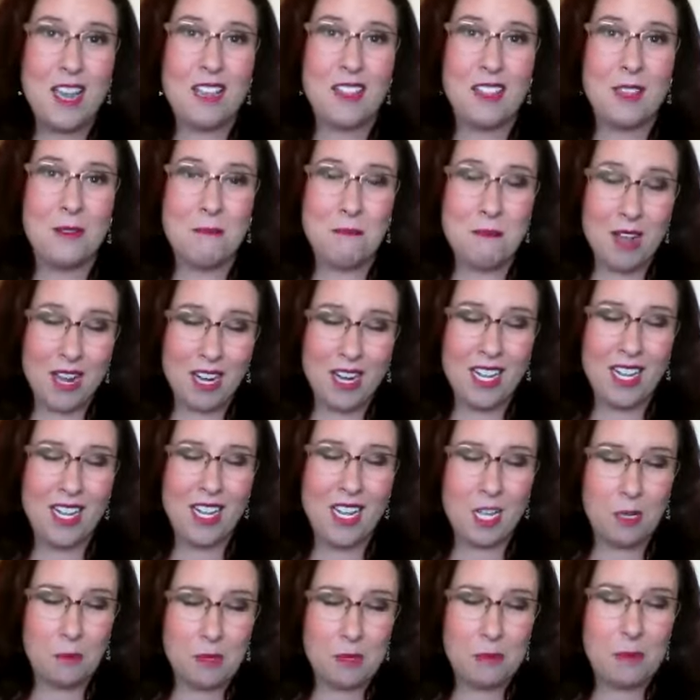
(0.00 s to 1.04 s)
the money
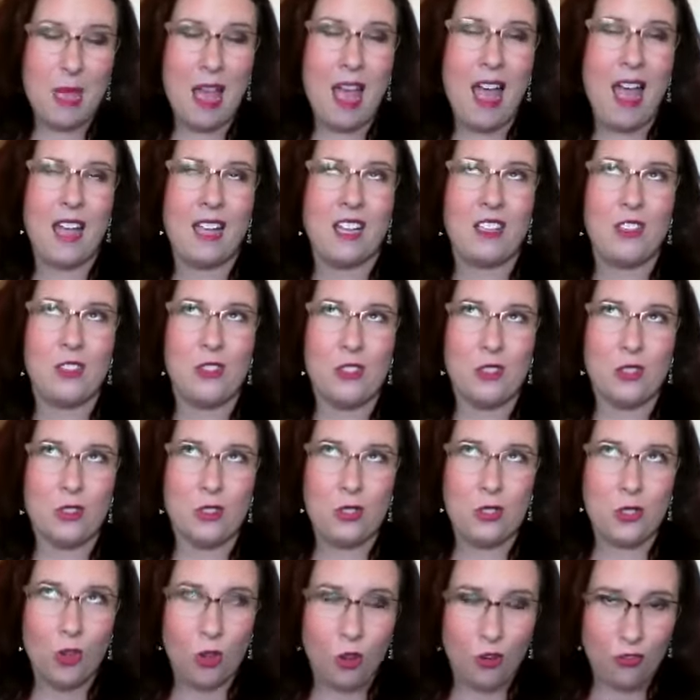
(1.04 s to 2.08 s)
comes back
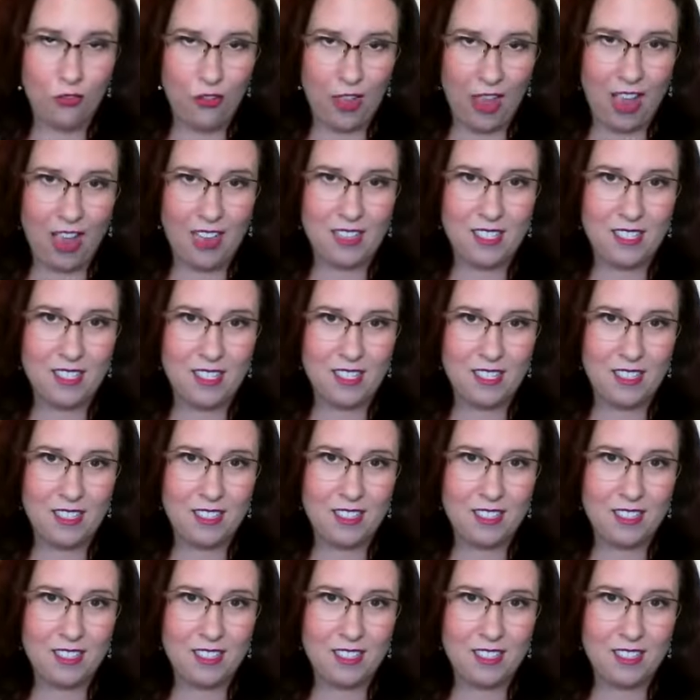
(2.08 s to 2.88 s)
so fast